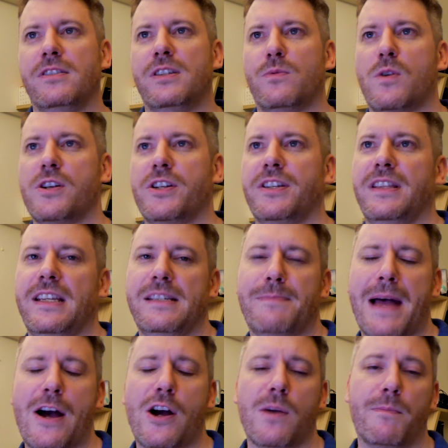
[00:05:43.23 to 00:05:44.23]
to watching these
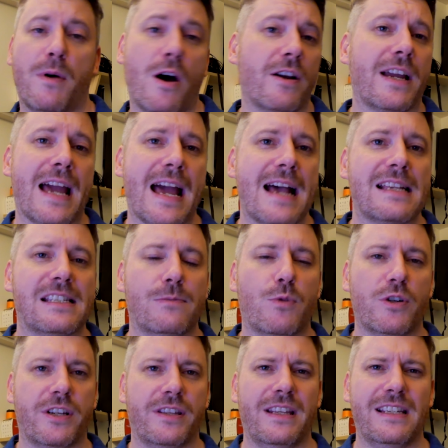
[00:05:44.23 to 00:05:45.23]
podcasts and
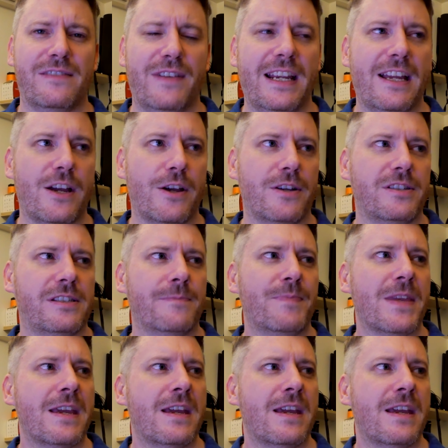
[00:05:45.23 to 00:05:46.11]
watching these videos,